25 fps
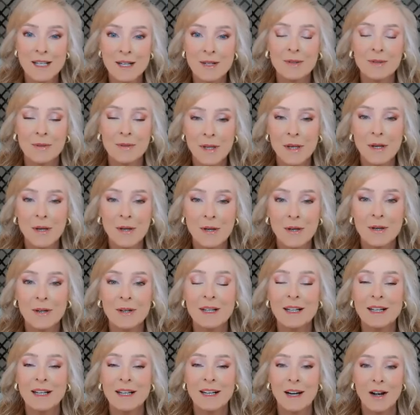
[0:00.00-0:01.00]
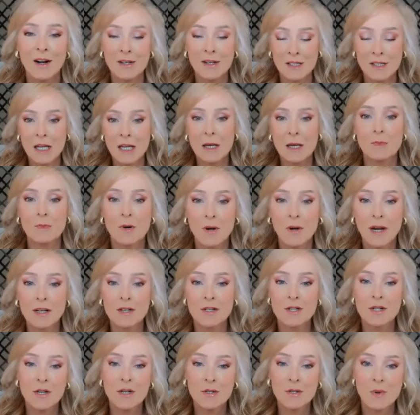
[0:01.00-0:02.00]
single year our team
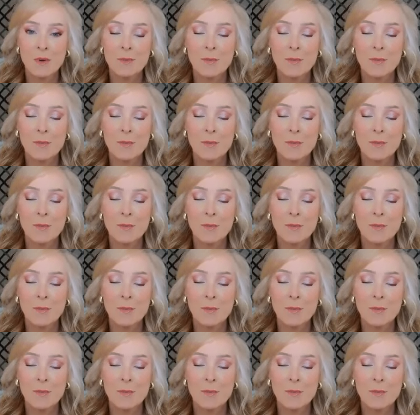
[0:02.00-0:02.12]
creates cheers.